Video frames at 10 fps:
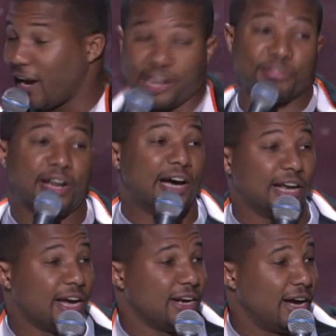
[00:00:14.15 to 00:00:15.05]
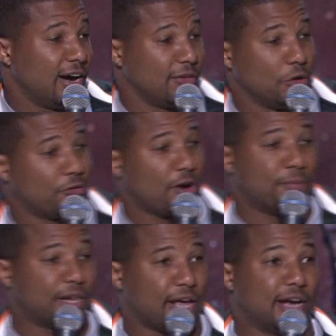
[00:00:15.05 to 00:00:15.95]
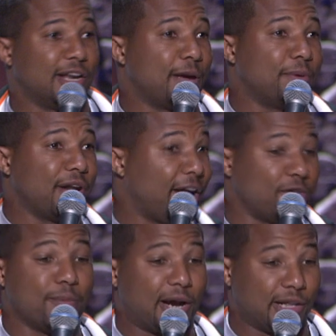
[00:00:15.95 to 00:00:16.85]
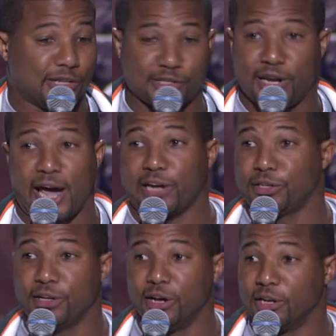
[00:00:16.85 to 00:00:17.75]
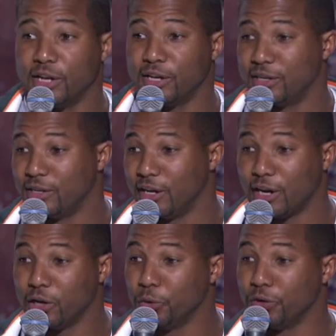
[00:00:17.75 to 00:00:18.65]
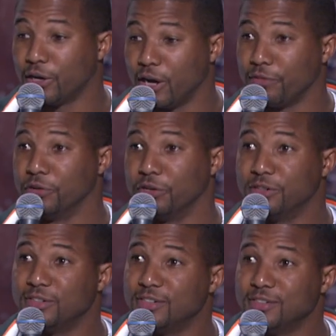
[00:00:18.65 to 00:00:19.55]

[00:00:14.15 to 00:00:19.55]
I live in LA now. I don't know if you've ever been in LA, but everybody is an actor in LA, including the governor.